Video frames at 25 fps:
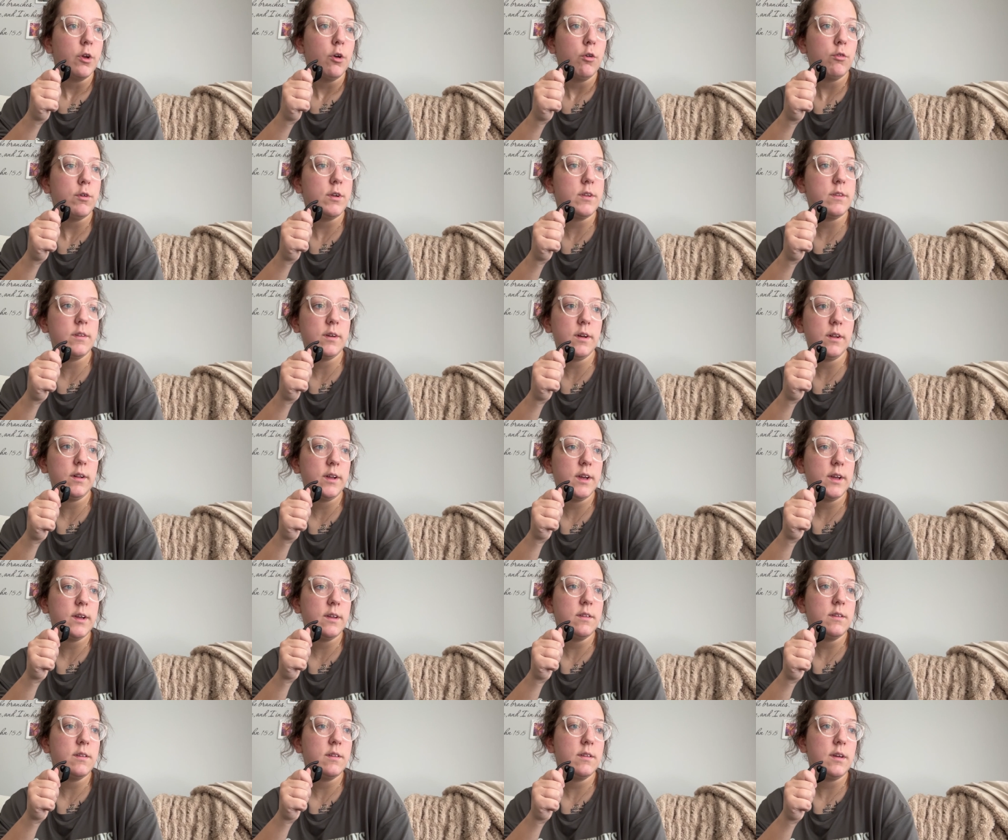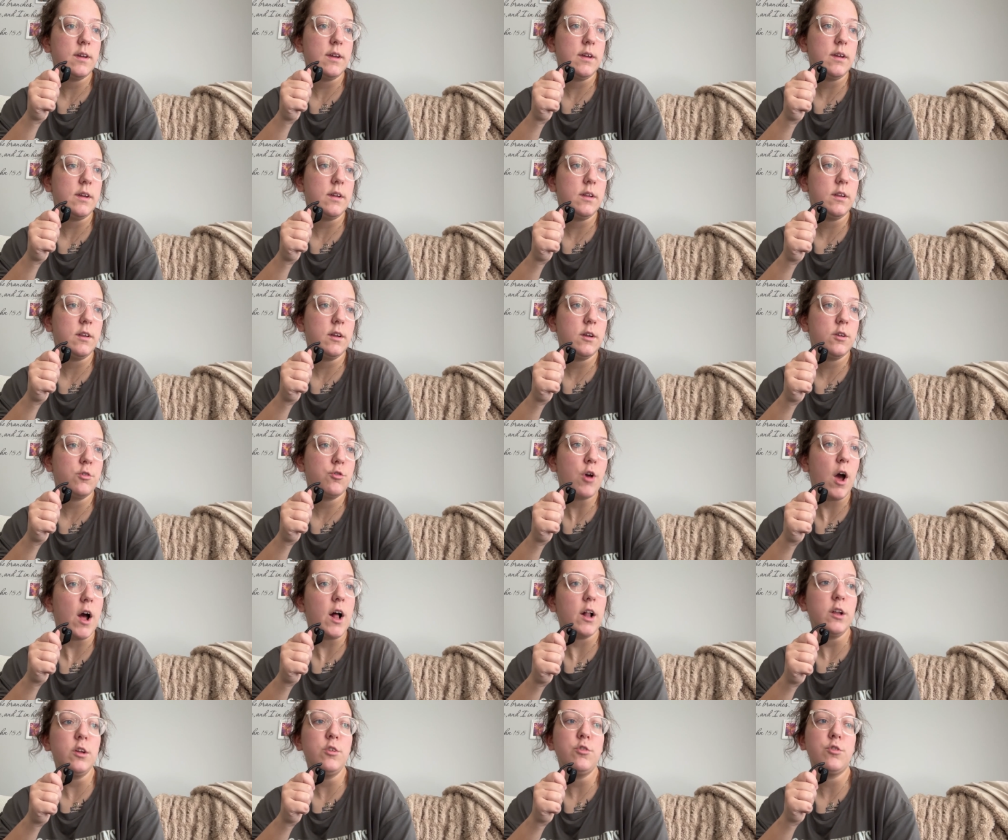Resilience in
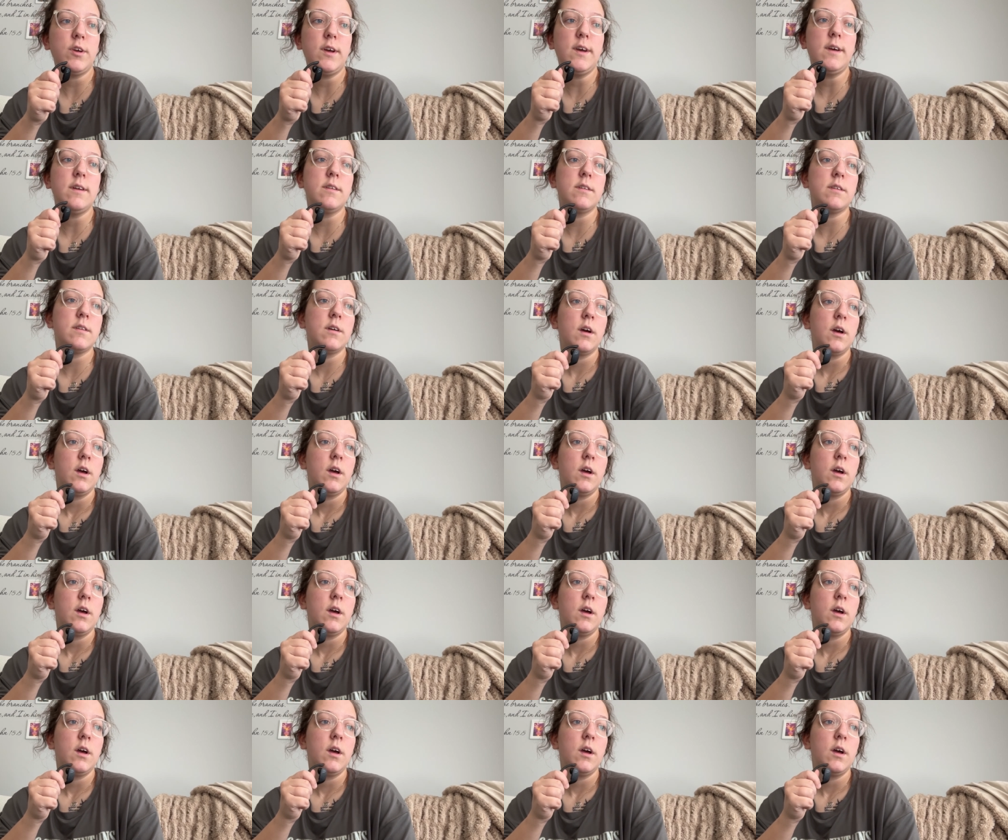challenges.